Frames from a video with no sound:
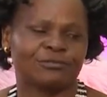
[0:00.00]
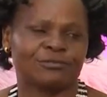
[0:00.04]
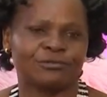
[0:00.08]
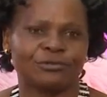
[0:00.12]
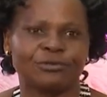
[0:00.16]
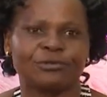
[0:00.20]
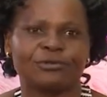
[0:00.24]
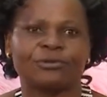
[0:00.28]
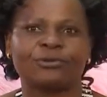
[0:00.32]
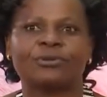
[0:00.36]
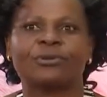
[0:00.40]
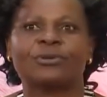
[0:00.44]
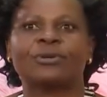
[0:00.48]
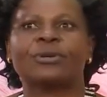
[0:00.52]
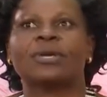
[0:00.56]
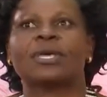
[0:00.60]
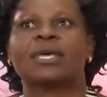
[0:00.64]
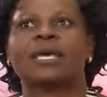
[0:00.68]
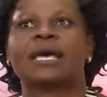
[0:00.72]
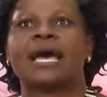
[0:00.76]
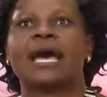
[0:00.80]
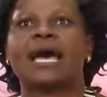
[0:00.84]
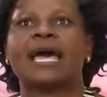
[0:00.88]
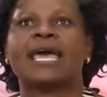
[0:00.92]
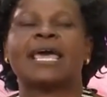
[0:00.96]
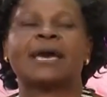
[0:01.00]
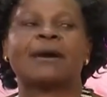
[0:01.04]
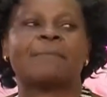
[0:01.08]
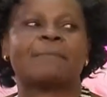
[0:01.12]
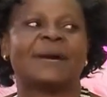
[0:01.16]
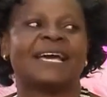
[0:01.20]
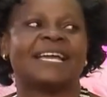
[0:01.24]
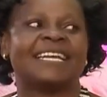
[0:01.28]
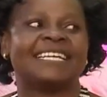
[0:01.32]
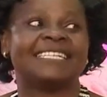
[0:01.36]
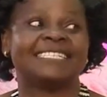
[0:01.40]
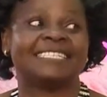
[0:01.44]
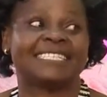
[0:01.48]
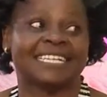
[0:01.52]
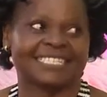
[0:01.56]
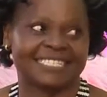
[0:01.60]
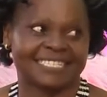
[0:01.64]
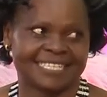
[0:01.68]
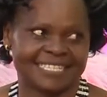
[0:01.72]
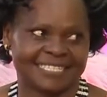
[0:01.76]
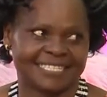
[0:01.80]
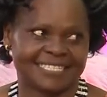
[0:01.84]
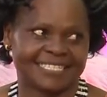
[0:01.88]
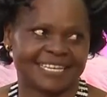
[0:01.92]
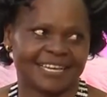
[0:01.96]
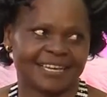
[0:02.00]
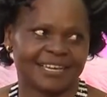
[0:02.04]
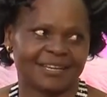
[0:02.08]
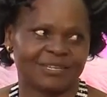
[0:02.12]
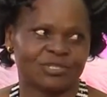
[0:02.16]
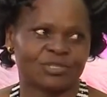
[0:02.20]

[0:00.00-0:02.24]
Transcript: You know, I am an intercessor.